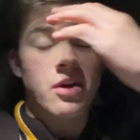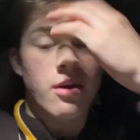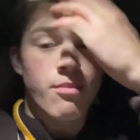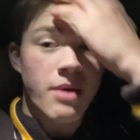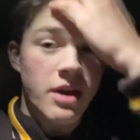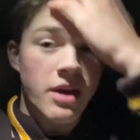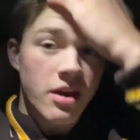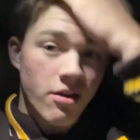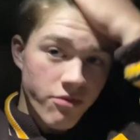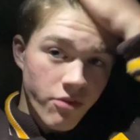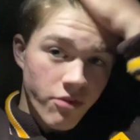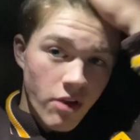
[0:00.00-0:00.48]
to
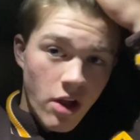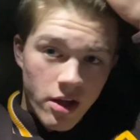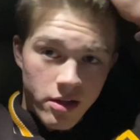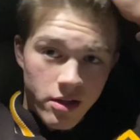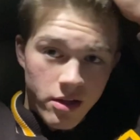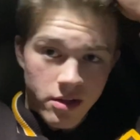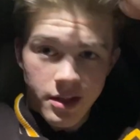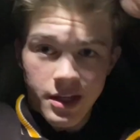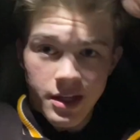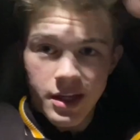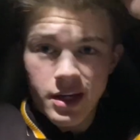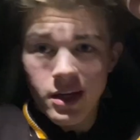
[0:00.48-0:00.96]
make a vlog
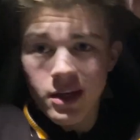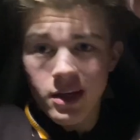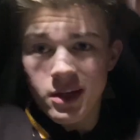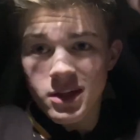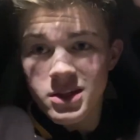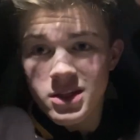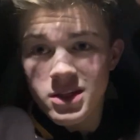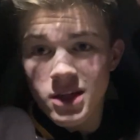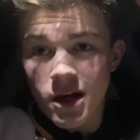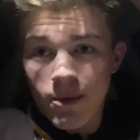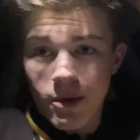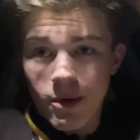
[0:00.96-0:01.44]
leading into
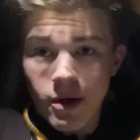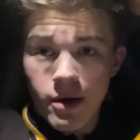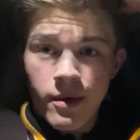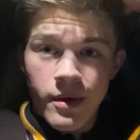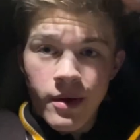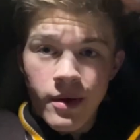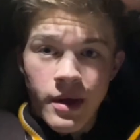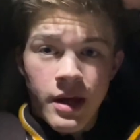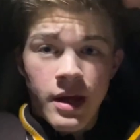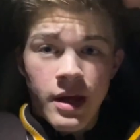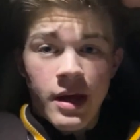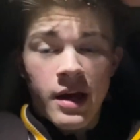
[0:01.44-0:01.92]
summer,
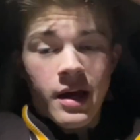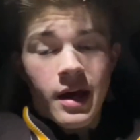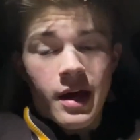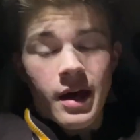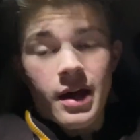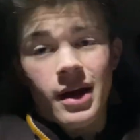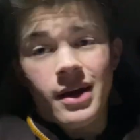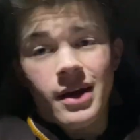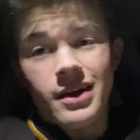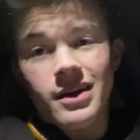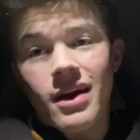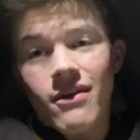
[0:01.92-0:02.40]
and
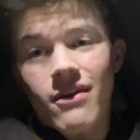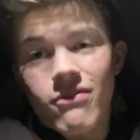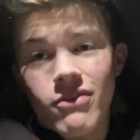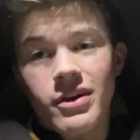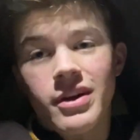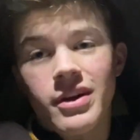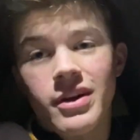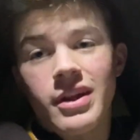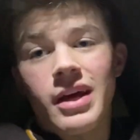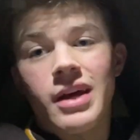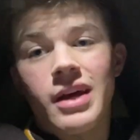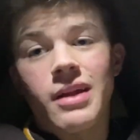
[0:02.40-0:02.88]
I never
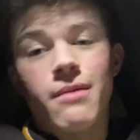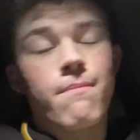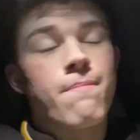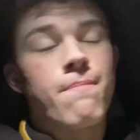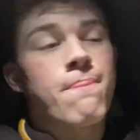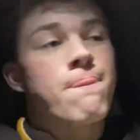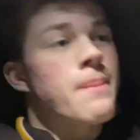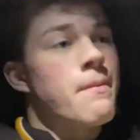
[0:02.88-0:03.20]
did.